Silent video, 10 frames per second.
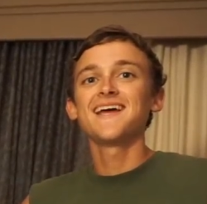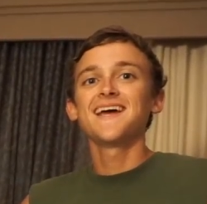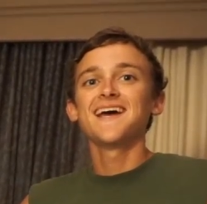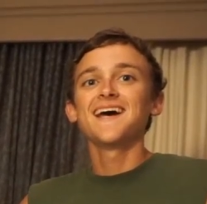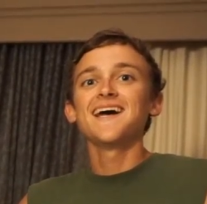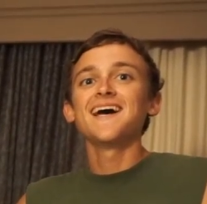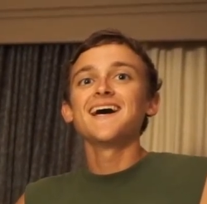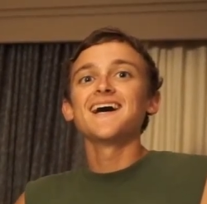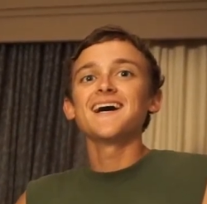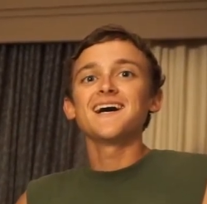
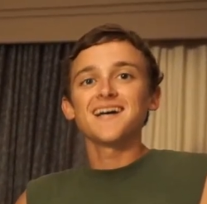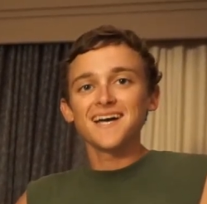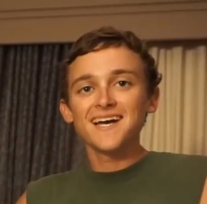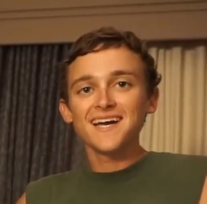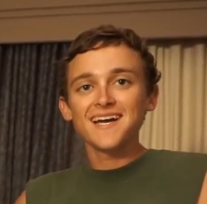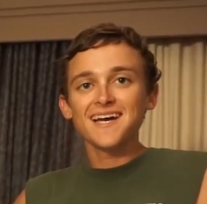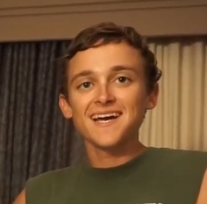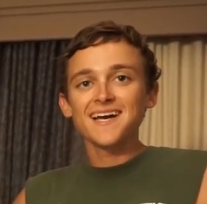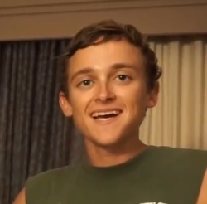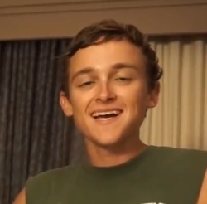
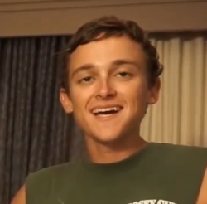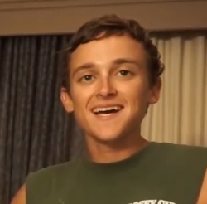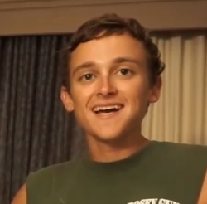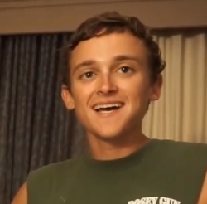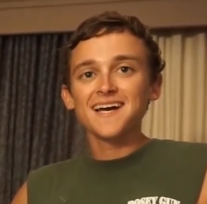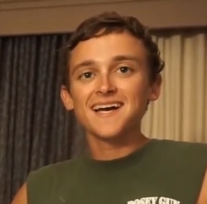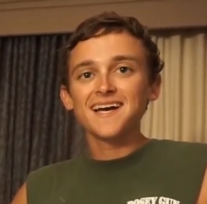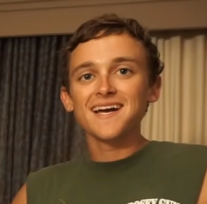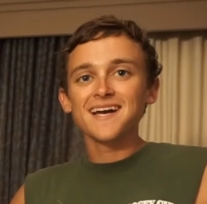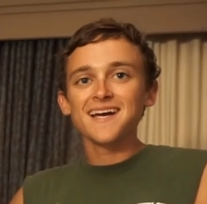
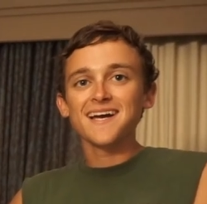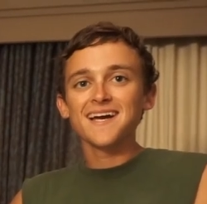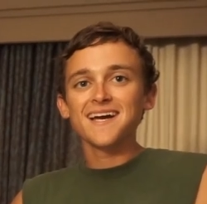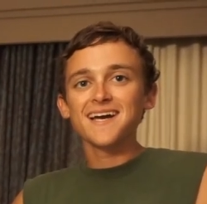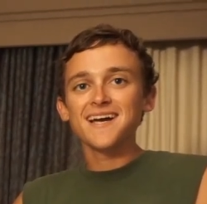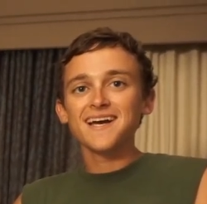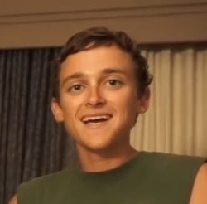(no one is talking)